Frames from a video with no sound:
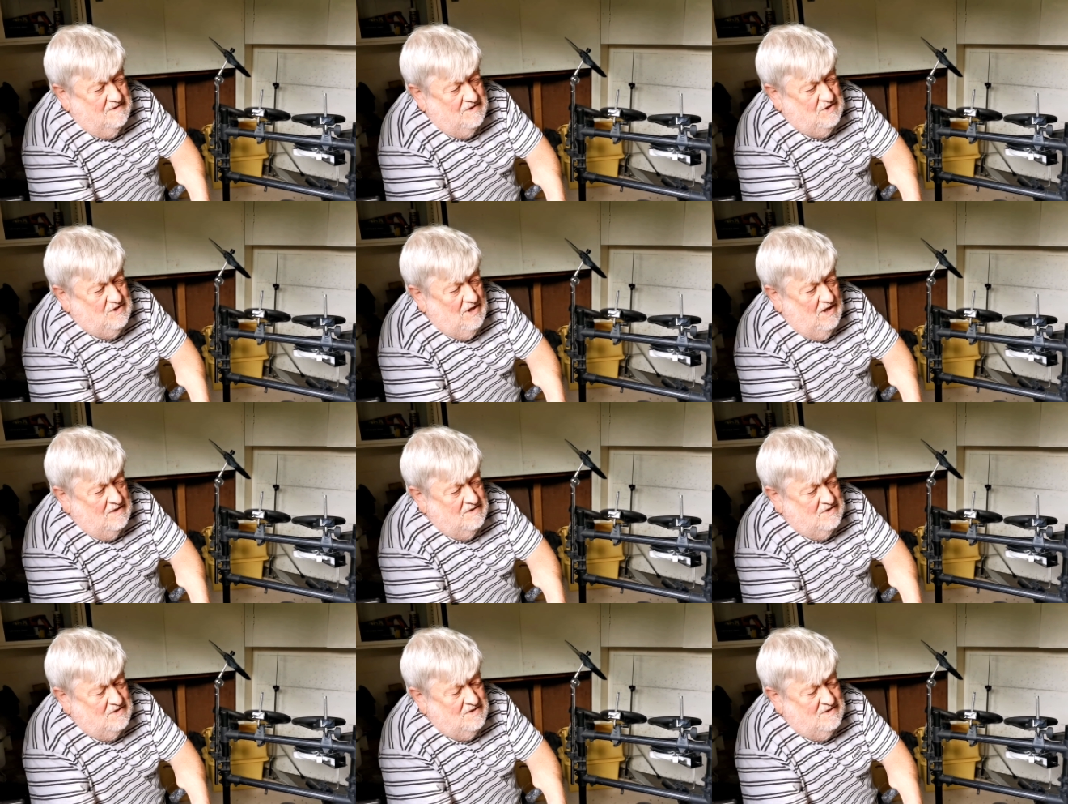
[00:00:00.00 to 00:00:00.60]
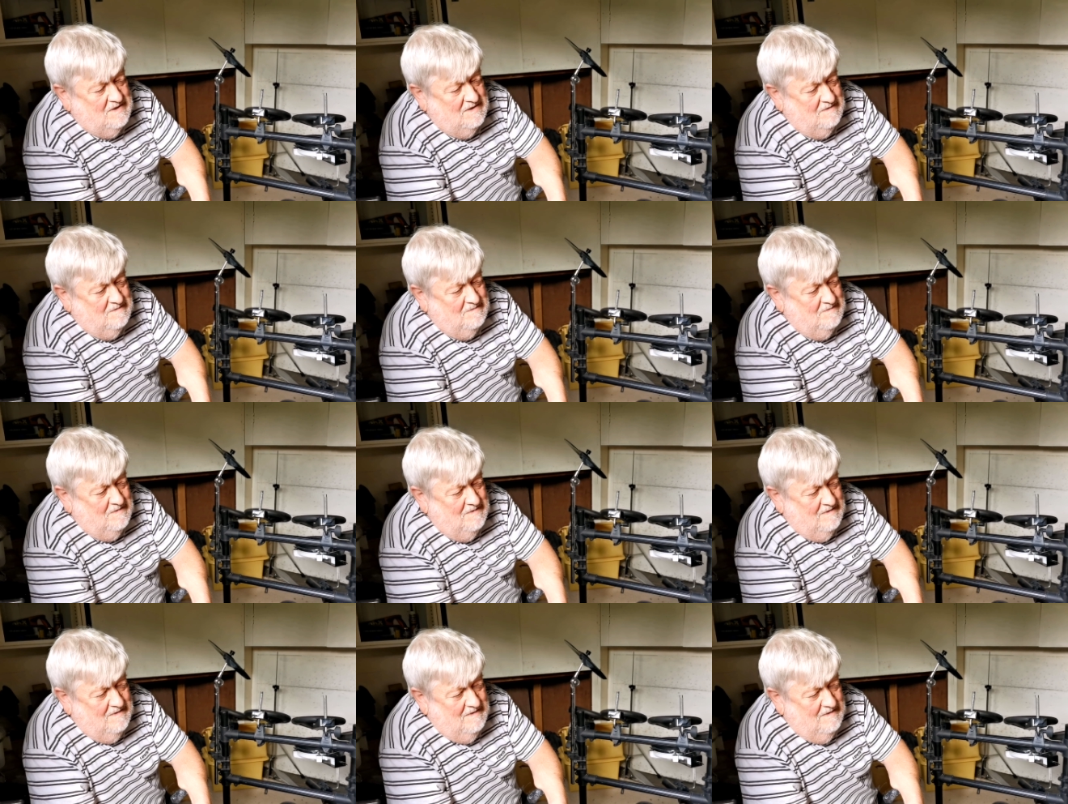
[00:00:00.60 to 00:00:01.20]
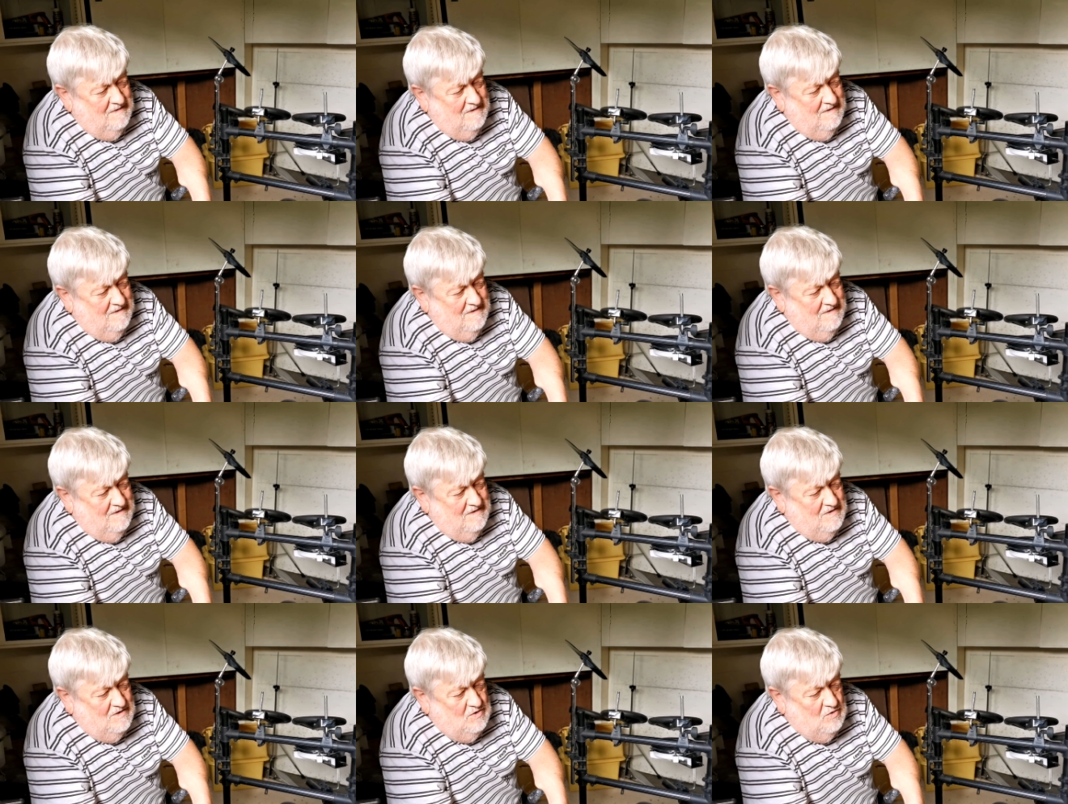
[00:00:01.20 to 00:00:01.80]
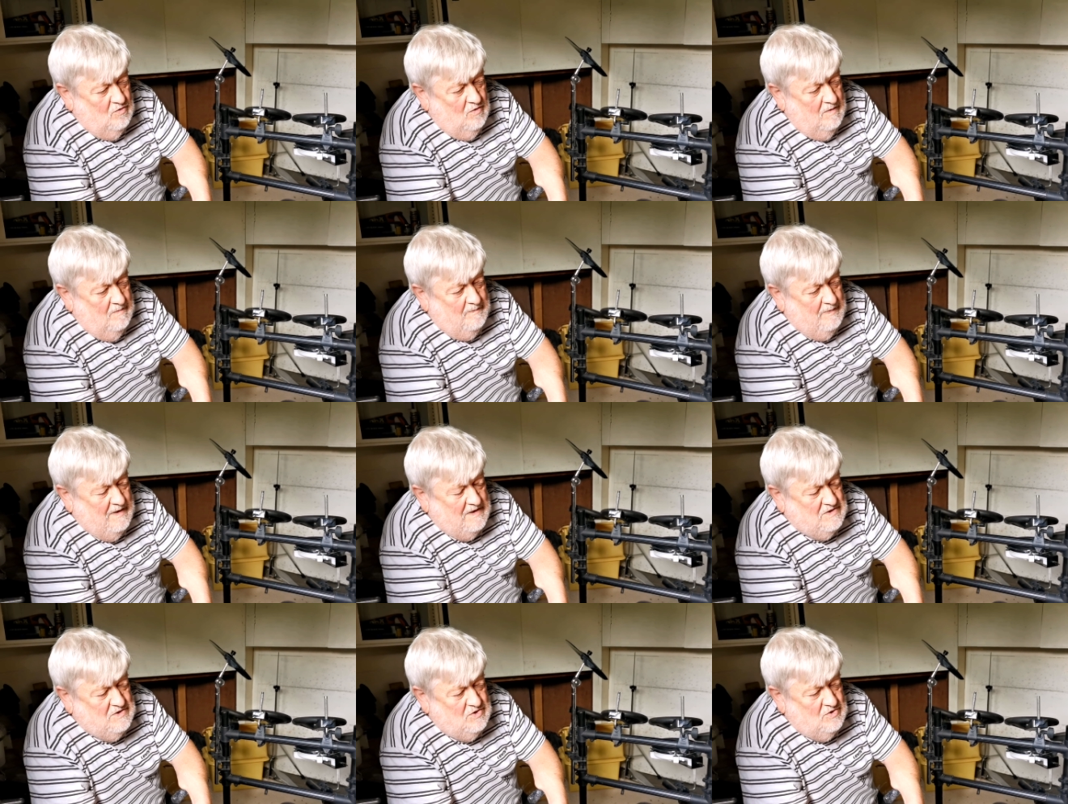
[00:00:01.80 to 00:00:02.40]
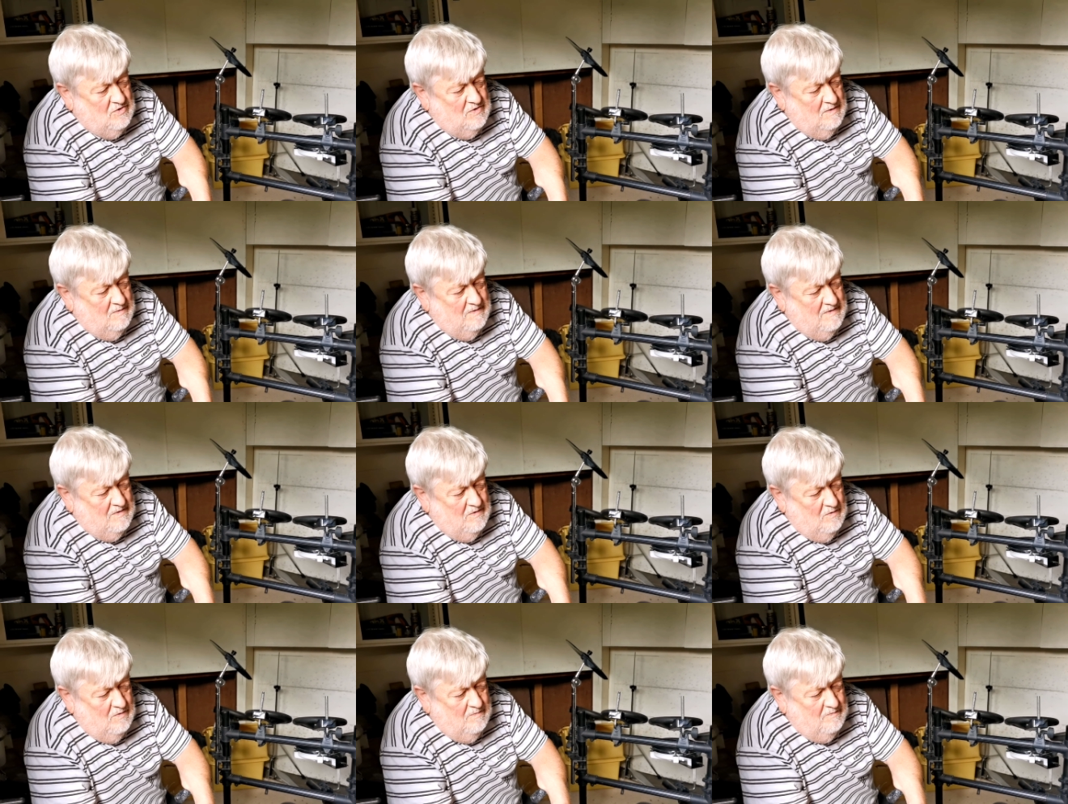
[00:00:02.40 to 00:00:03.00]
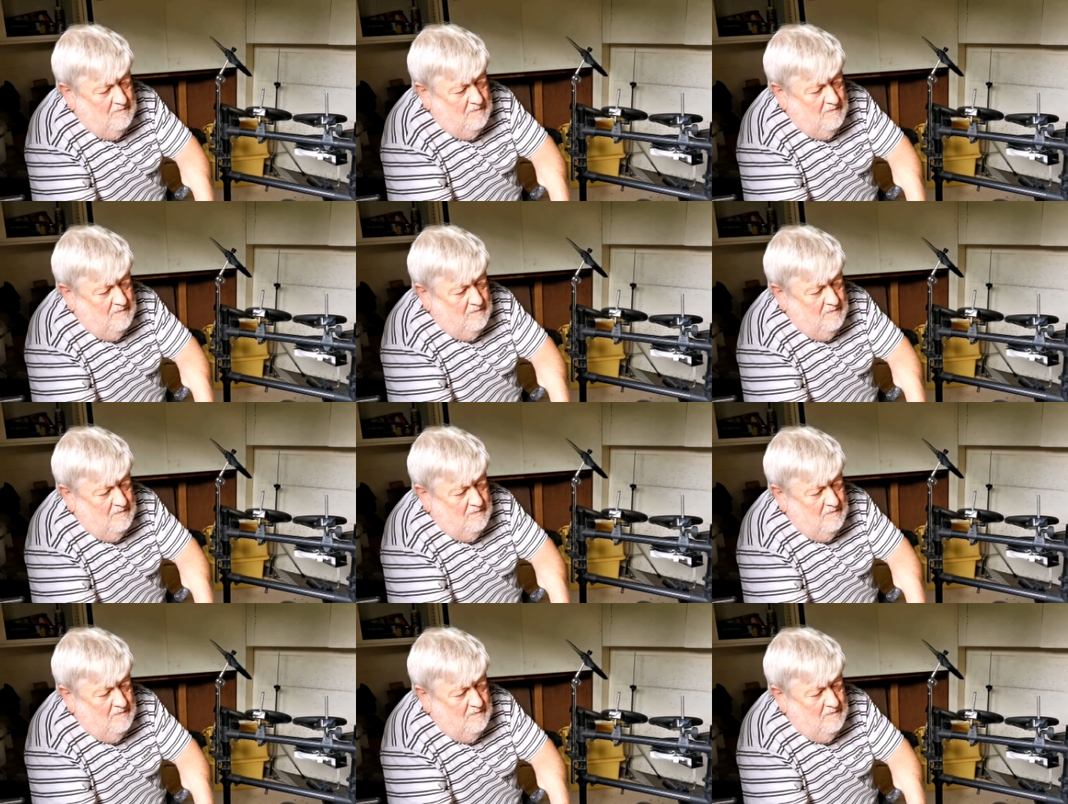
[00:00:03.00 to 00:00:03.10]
chance to do a big tour with